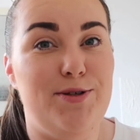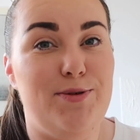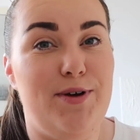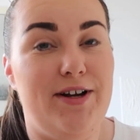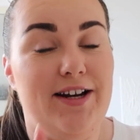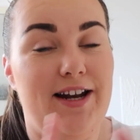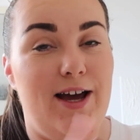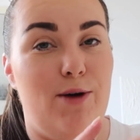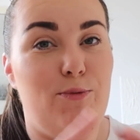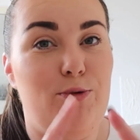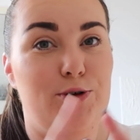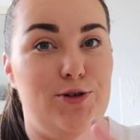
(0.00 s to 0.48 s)
So we
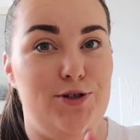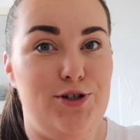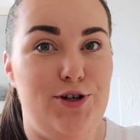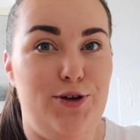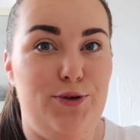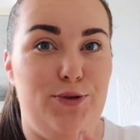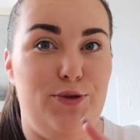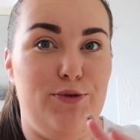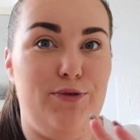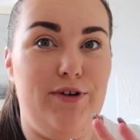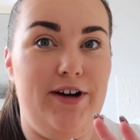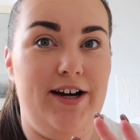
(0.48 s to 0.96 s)
had like 1,
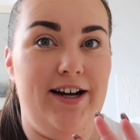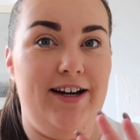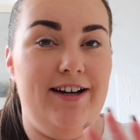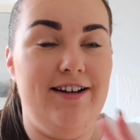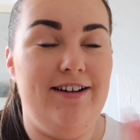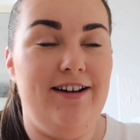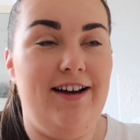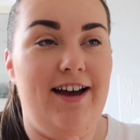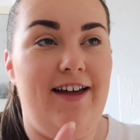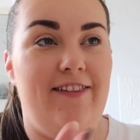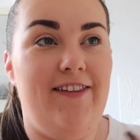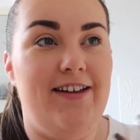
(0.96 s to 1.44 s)
2, 3,
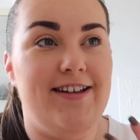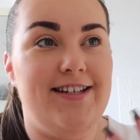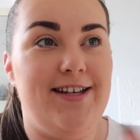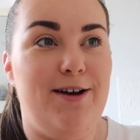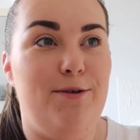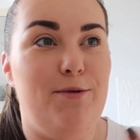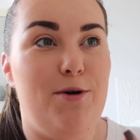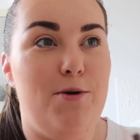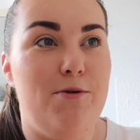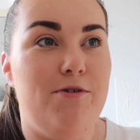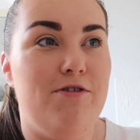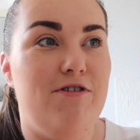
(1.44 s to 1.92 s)
and that's how
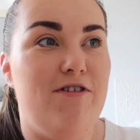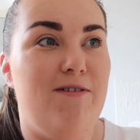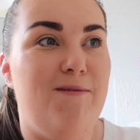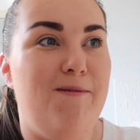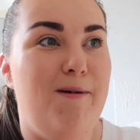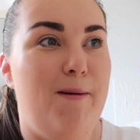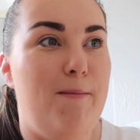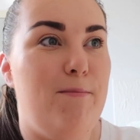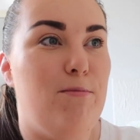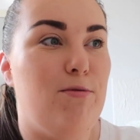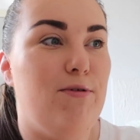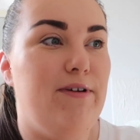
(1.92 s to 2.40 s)
we were
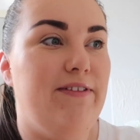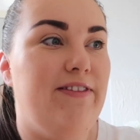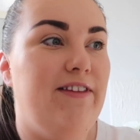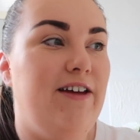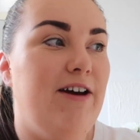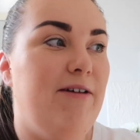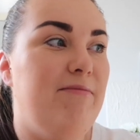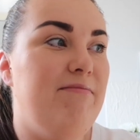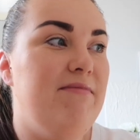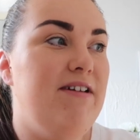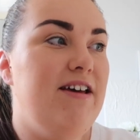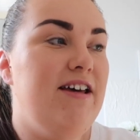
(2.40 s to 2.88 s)
remembering
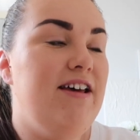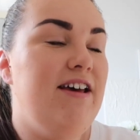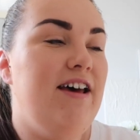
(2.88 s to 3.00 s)
them.